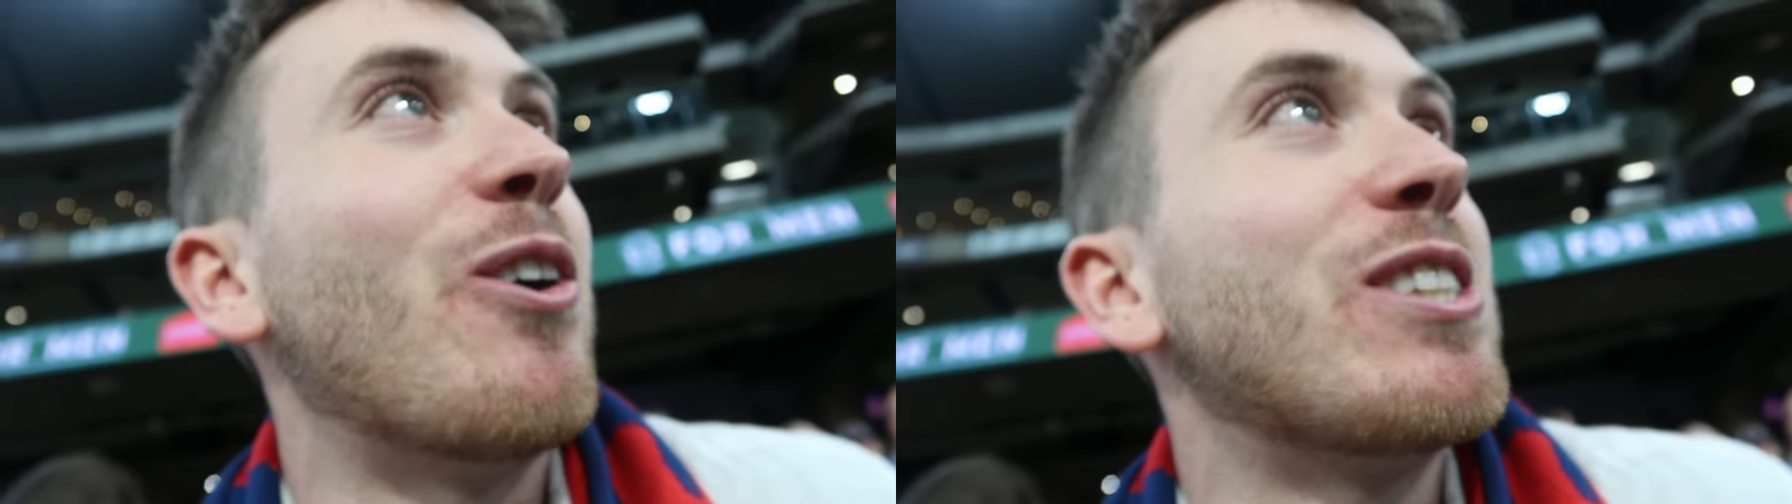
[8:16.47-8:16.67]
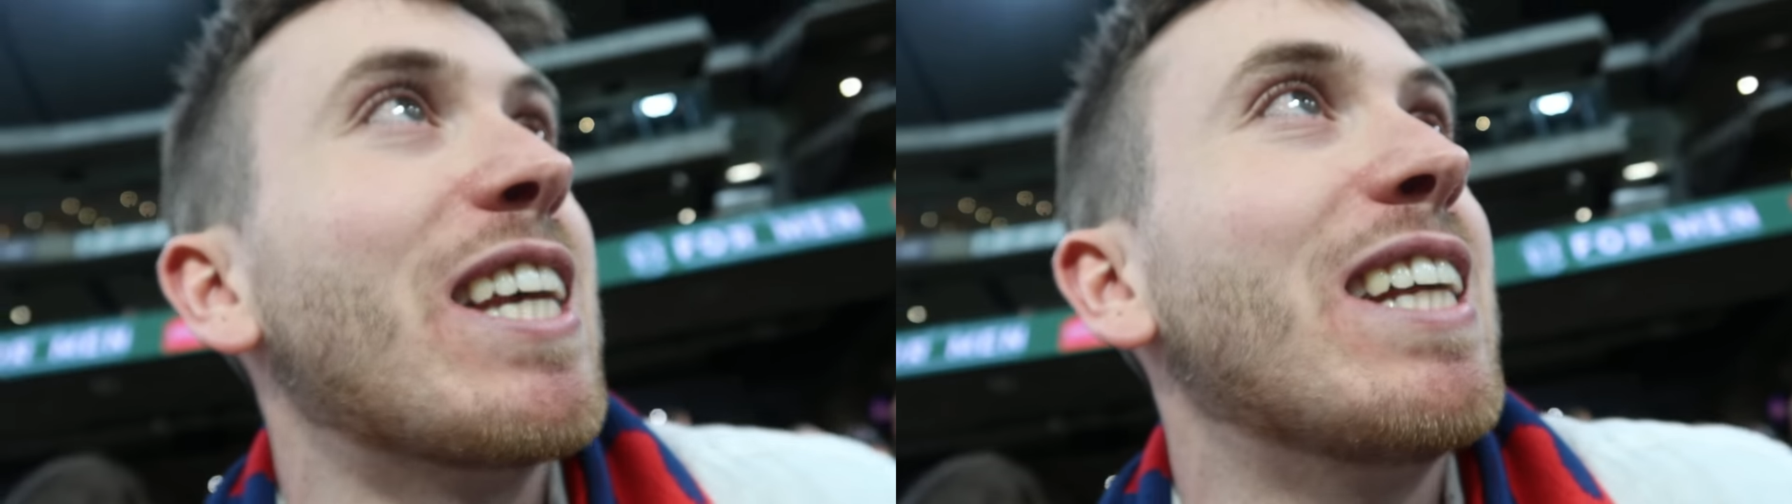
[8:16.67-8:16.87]

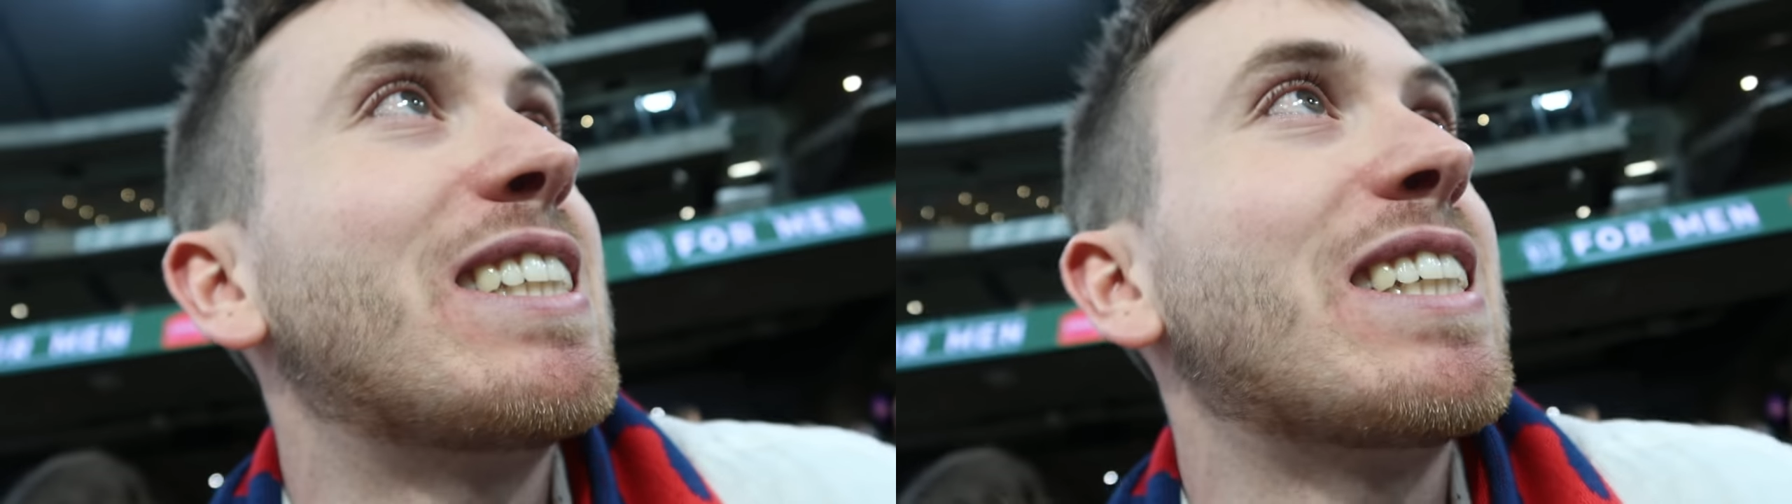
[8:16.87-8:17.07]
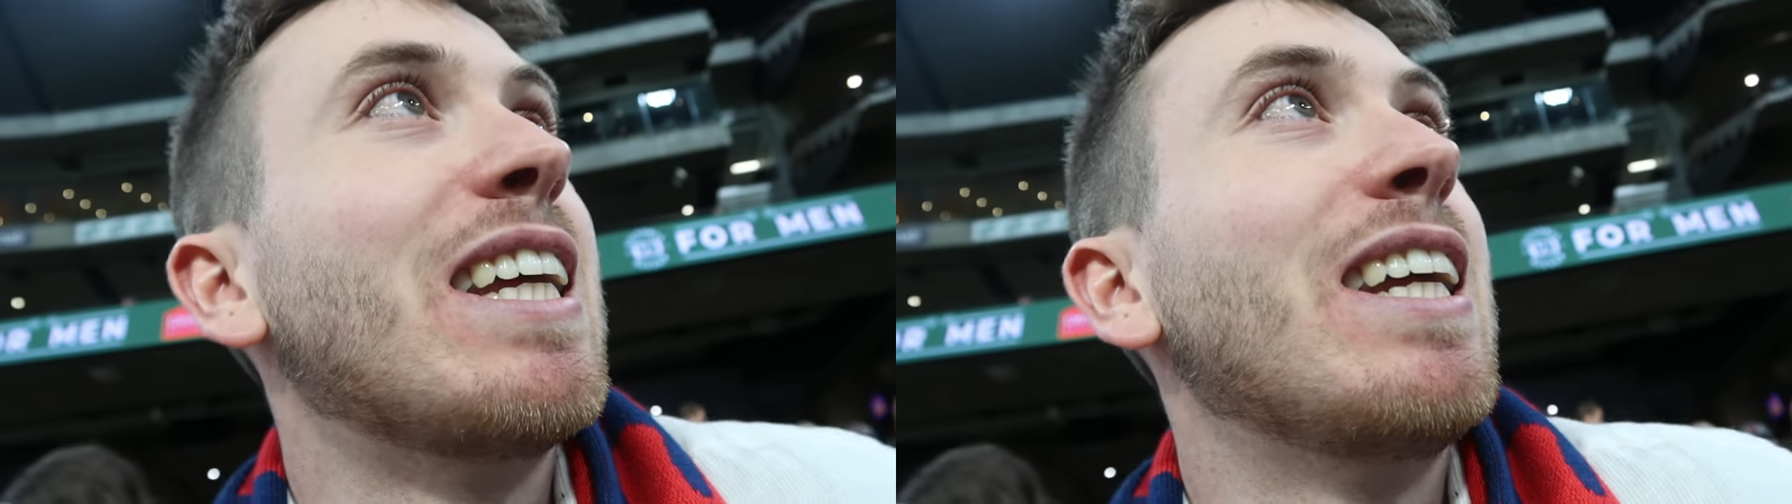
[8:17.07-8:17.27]
nonsense.